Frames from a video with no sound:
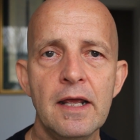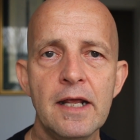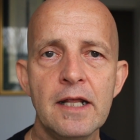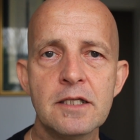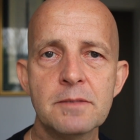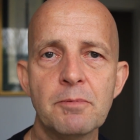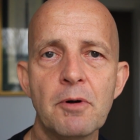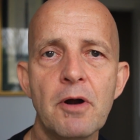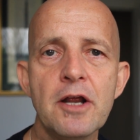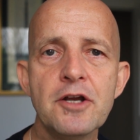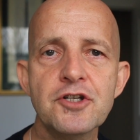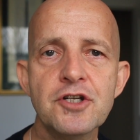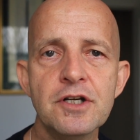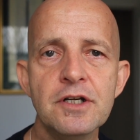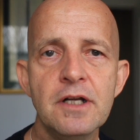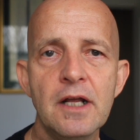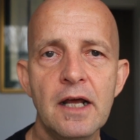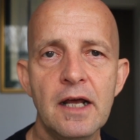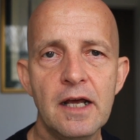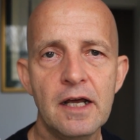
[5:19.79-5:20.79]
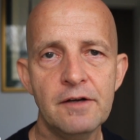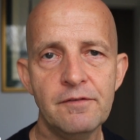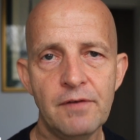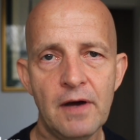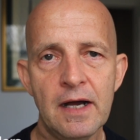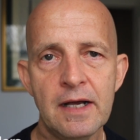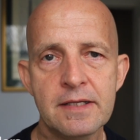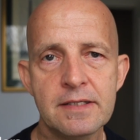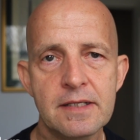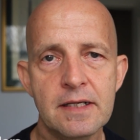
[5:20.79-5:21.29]
inspiration,
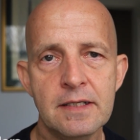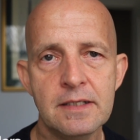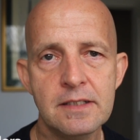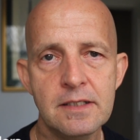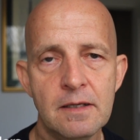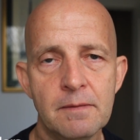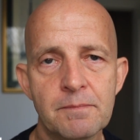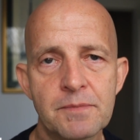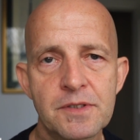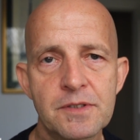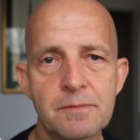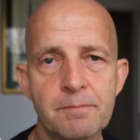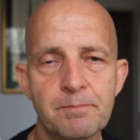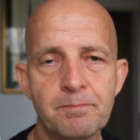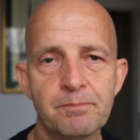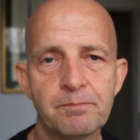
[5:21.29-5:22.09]
advice, and tips.